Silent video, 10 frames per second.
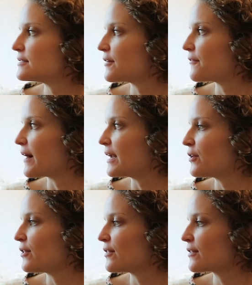the
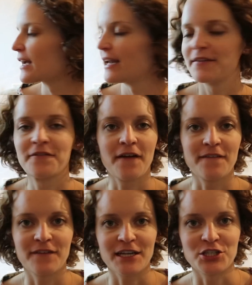final kind of
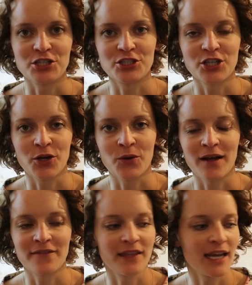fashion show
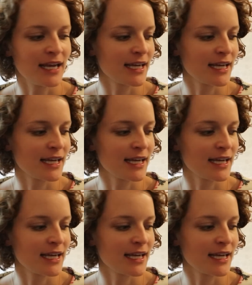of the day,